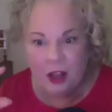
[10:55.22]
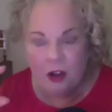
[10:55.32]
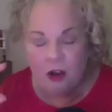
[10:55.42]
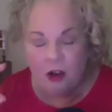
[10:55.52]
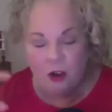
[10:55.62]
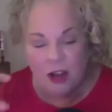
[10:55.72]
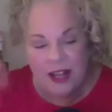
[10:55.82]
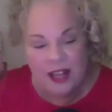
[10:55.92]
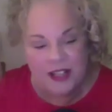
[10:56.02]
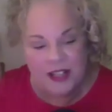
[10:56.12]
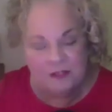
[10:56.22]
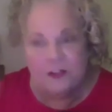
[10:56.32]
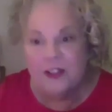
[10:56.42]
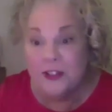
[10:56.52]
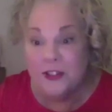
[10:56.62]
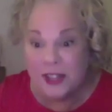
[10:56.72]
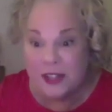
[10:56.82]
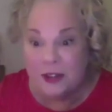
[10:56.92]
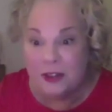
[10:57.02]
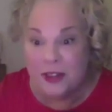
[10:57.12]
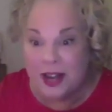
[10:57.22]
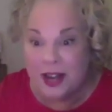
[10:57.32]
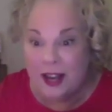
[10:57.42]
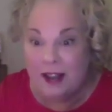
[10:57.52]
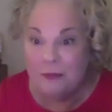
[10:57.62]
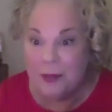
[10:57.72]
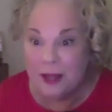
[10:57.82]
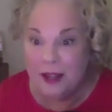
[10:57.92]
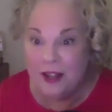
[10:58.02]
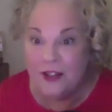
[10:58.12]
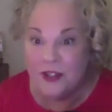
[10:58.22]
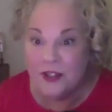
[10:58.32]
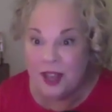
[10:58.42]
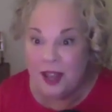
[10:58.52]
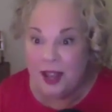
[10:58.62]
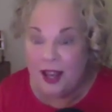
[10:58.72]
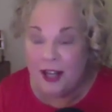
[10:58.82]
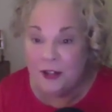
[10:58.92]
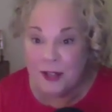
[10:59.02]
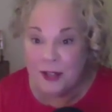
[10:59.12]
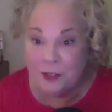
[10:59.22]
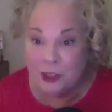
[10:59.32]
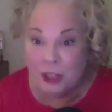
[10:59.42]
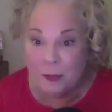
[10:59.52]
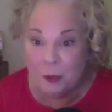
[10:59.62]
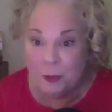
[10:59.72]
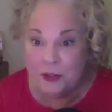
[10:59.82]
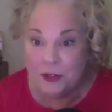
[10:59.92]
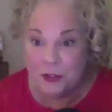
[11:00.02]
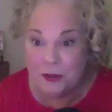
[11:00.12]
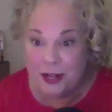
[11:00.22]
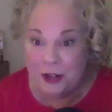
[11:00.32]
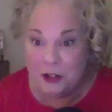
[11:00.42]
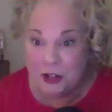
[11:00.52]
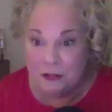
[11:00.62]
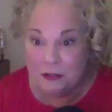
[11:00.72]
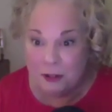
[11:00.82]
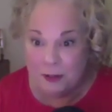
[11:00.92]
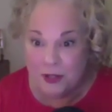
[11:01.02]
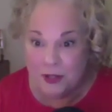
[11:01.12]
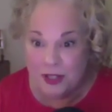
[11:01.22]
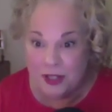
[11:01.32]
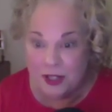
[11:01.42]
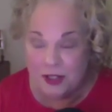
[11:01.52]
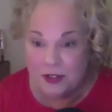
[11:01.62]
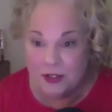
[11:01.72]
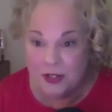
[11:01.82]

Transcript: on a different skill that I have, because I used to have a global business radio show for almost 10 years.